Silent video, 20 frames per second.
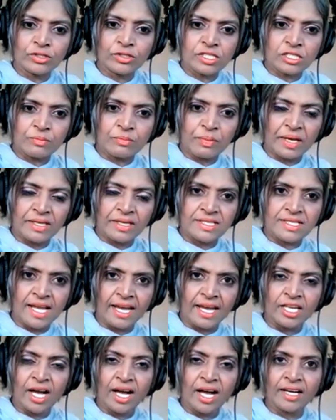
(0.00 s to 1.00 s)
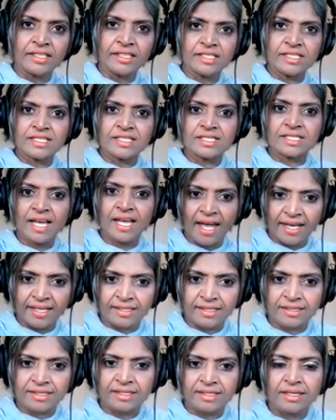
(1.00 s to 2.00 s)
space and
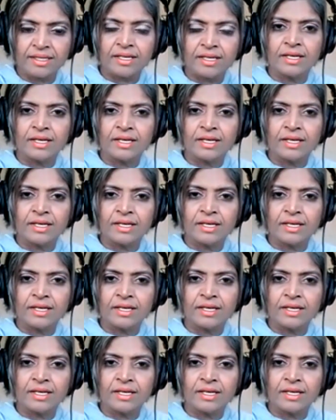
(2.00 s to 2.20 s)
understand